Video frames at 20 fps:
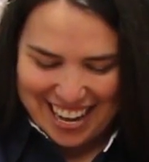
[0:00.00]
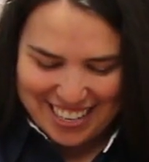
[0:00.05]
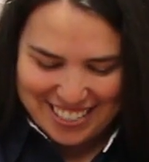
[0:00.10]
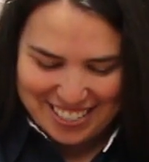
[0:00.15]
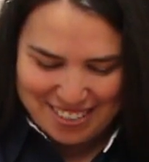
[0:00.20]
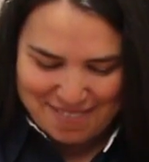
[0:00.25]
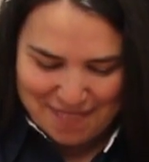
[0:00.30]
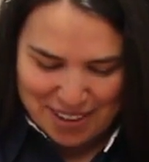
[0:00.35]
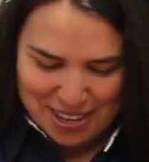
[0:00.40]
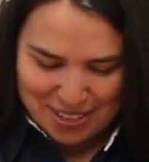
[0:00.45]

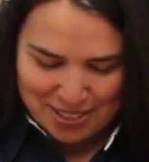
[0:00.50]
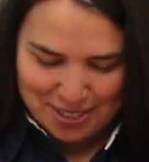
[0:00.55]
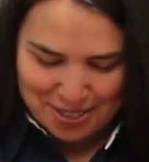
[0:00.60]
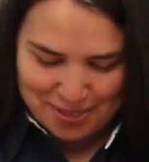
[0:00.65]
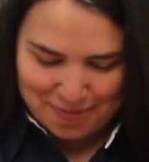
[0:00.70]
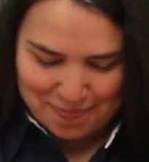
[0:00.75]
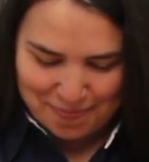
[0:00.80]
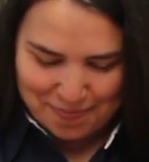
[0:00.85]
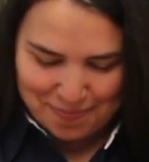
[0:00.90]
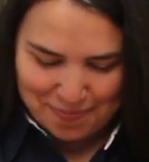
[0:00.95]
Not so
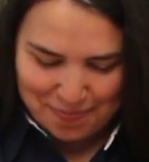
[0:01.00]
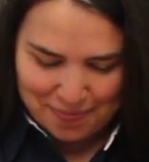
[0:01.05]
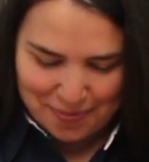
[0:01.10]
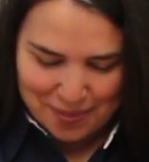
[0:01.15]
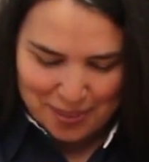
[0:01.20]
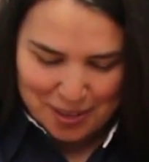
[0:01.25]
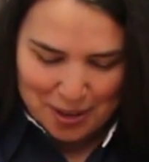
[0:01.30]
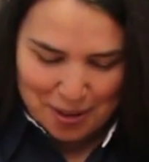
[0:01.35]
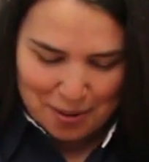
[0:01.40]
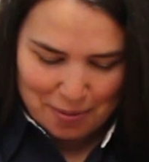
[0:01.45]
much.
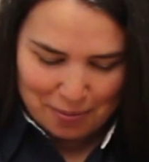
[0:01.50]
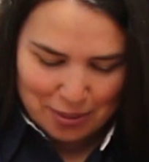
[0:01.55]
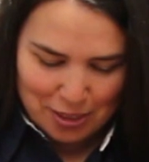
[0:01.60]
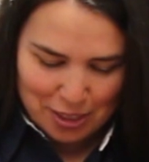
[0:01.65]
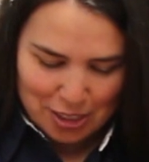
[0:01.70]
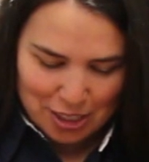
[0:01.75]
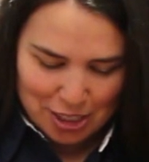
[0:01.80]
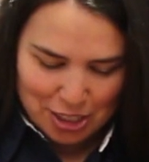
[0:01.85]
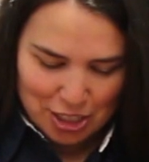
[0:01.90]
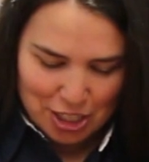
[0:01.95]

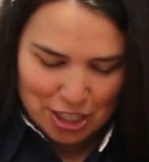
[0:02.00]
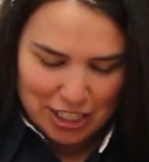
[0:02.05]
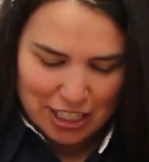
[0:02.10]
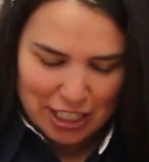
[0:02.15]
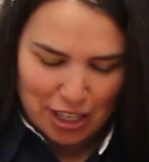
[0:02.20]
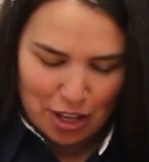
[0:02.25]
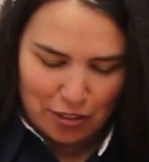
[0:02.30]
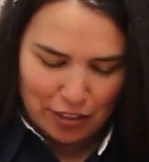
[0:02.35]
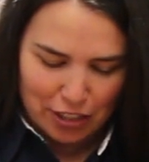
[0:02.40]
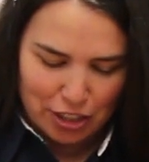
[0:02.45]
She's a
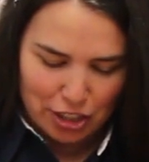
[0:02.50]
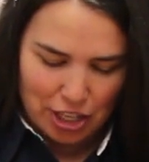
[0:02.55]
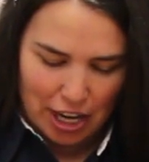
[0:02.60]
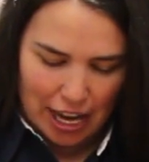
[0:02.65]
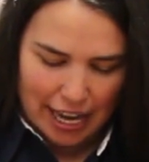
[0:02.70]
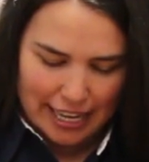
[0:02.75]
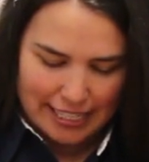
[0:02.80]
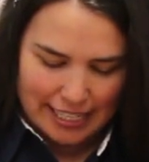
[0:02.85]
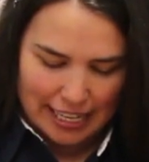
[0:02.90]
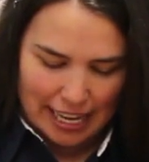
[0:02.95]
little on the
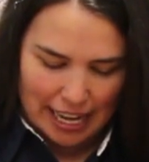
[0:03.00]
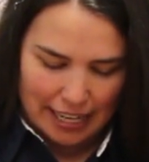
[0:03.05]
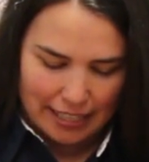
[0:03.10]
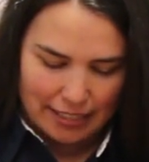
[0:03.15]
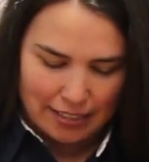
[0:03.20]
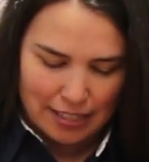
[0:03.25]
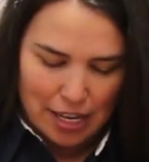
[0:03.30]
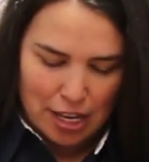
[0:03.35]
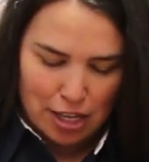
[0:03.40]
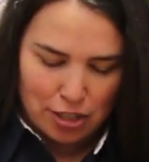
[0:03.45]
shy
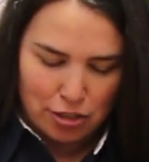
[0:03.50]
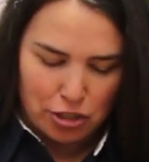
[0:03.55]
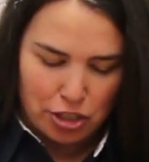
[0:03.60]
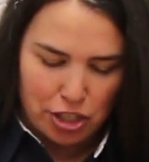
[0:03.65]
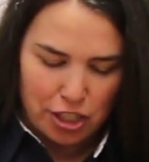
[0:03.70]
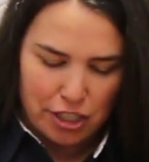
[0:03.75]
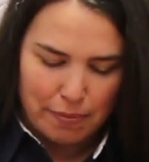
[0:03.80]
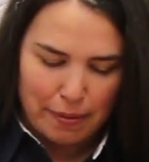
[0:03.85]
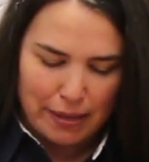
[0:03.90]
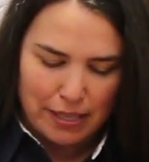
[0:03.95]
side. So
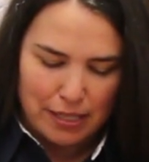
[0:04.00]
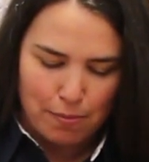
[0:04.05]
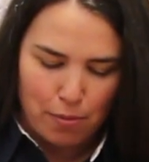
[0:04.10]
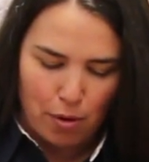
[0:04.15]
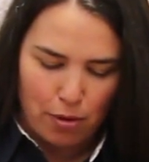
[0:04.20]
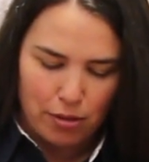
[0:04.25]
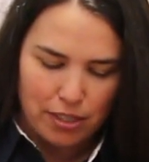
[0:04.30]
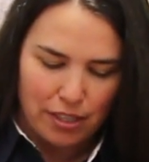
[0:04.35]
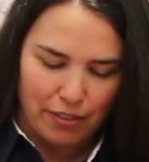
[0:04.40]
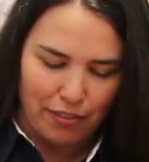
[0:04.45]
she spends
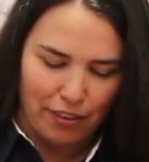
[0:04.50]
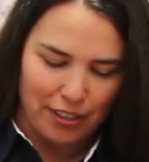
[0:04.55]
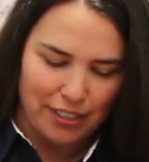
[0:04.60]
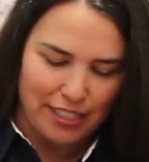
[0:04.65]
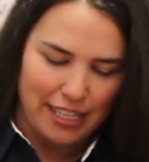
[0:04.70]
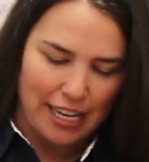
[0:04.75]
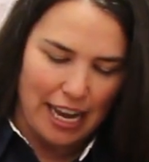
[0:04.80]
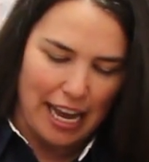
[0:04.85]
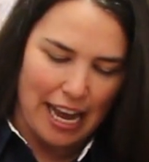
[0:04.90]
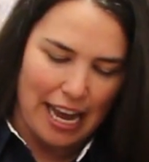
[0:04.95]
most of her
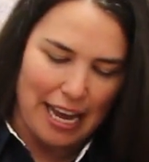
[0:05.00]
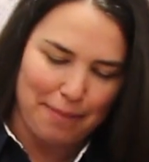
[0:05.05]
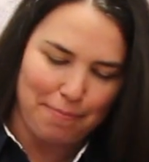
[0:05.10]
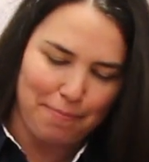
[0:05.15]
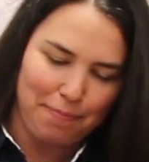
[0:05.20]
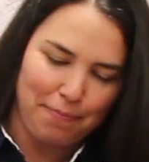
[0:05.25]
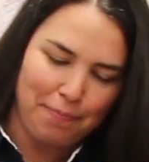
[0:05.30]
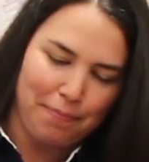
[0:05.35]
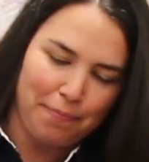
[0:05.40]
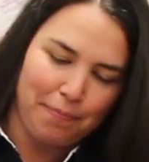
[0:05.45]

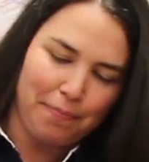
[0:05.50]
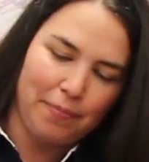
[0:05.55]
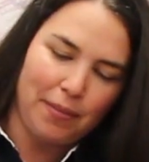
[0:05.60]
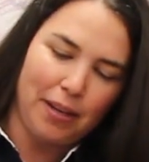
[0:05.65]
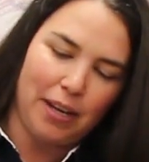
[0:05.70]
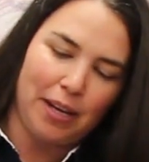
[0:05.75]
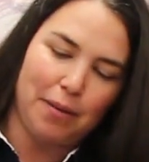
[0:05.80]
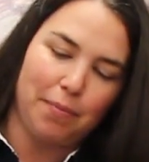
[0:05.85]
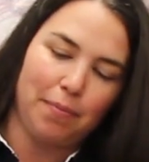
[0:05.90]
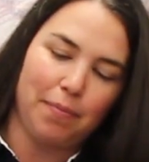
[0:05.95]
time
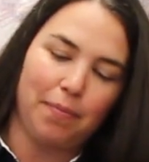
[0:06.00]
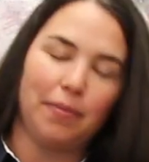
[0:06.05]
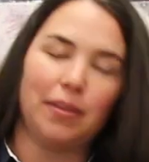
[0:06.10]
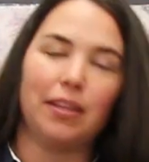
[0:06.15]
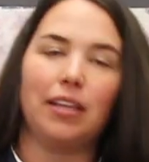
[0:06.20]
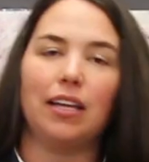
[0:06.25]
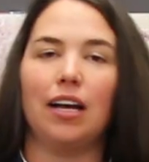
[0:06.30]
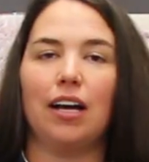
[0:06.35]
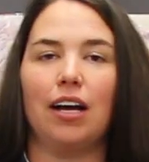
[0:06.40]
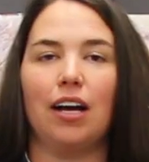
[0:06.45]
um,
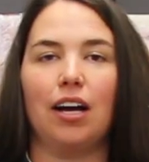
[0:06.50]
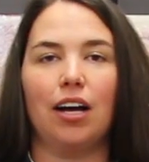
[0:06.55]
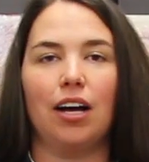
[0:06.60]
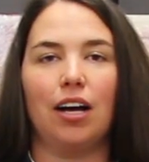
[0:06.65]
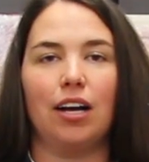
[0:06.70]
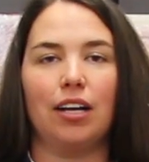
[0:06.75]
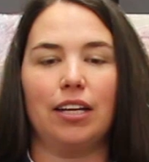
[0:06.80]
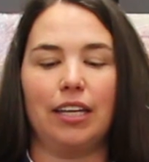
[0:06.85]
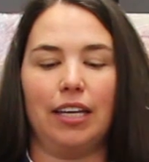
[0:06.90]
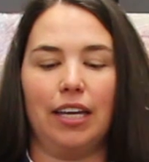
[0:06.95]

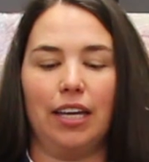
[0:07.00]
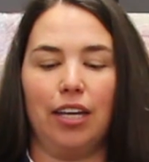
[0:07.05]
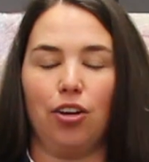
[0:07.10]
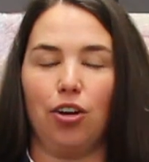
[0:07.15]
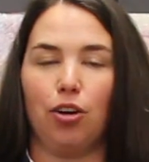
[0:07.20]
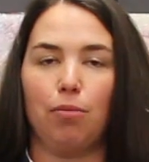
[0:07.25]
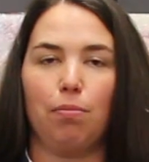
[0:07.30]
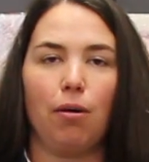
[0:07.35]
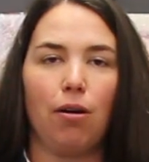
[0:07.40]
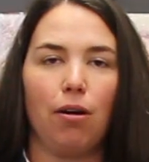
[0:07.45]
in
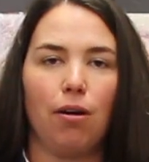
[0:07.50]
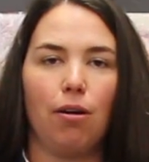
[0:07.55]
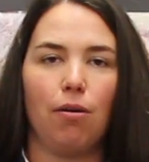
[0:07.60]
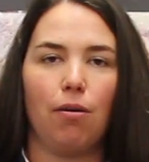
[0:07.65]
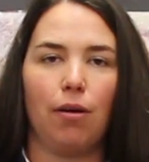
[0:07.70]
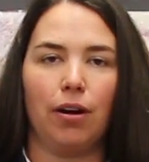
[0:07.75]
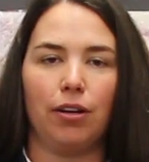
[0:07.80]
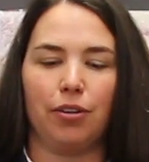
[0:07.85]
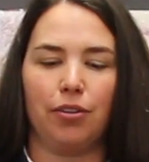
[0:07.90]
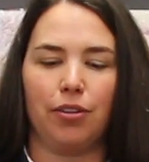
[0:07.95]
her
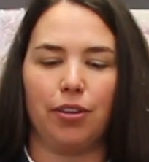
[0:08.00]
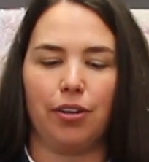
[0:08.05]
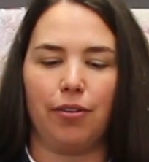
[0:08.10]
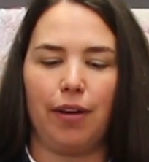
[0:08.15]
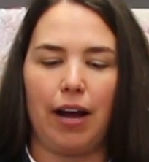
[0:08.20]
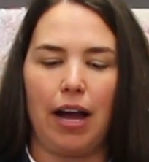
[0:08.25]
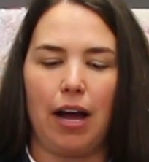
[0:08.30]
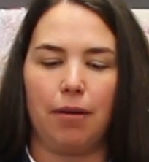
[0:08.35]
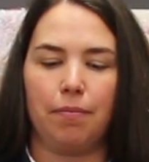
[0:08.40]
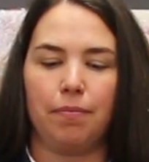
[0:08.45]
burrow under the
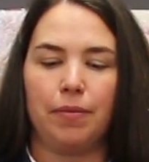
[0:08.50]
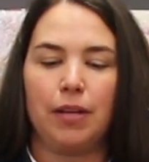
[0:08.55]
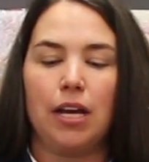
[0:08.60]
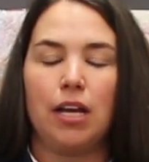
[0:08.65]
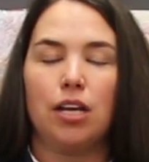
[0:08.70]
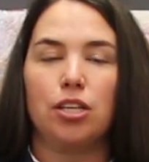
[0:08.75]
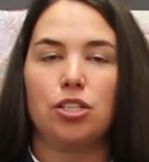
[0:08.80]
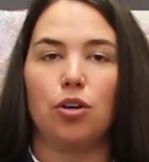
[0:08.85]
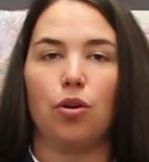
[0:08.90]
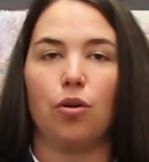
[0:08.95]
ground.
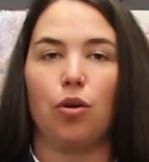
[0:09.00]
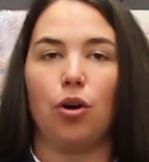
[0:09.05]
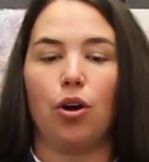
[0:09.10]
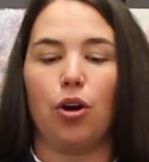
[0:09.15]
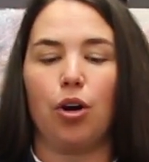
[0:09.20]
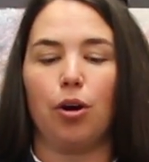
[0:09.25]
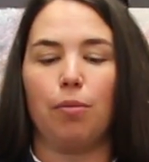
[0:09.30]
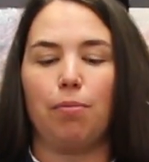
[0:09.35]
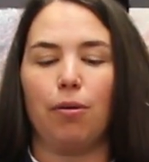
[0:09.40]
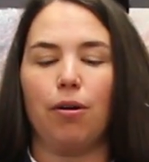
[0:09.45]
So her